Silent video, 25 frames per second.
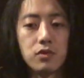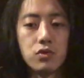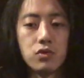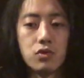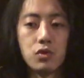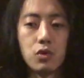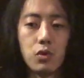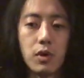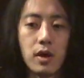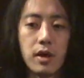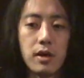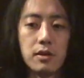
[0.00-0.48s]

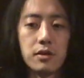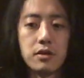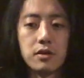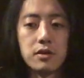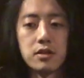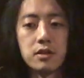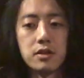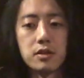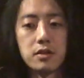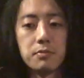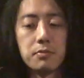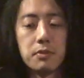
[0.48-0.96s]
So I
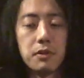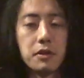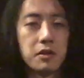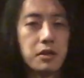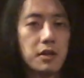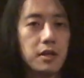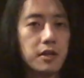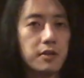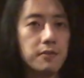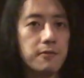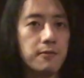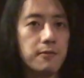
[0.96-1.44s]
anticipate
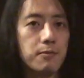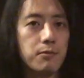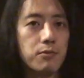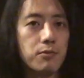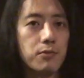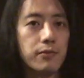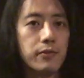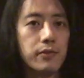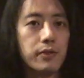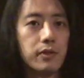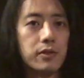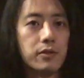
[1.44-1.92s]
kind of
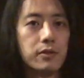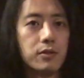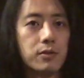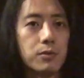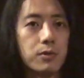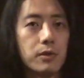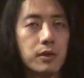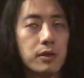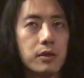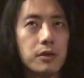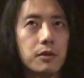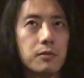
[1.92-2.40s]
improving a little
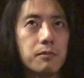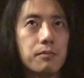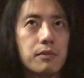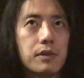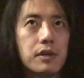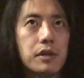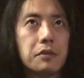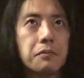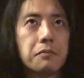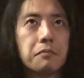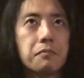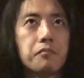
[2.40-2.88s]
quicker,
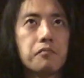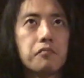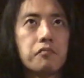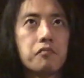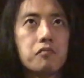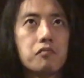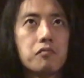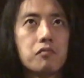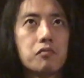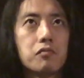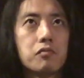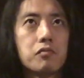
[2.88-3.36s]
but
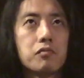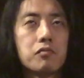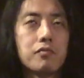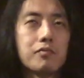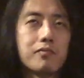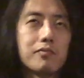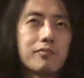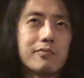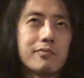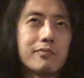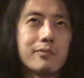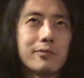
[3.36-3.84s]

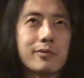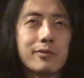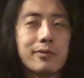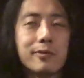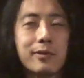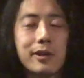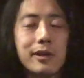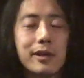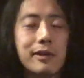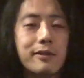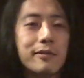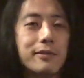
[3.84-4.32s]

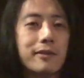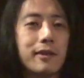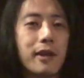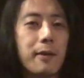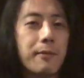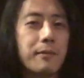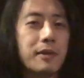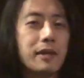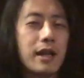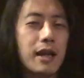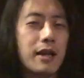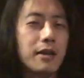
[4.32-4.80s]
whatever. I
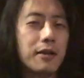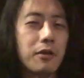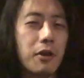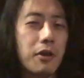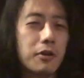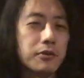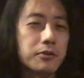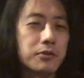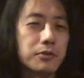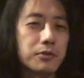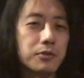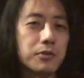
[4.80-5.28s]
mean, I
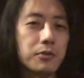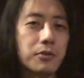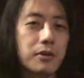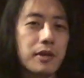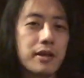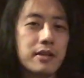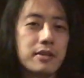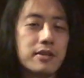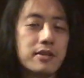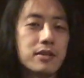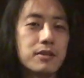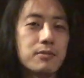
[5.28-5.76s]
also don't
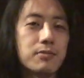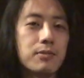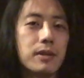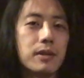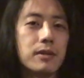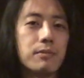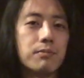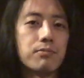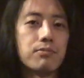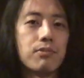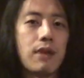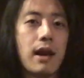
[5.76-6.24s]

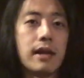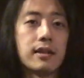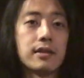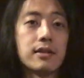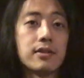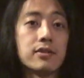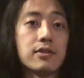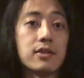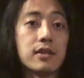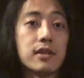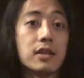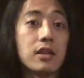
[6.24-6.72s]
anticipate
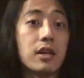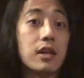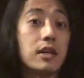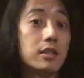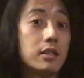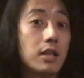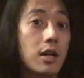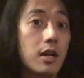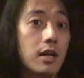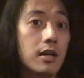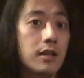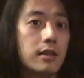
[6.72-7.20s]
practicing a
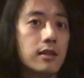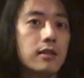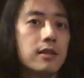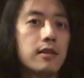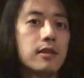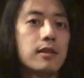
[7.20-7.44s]
ton.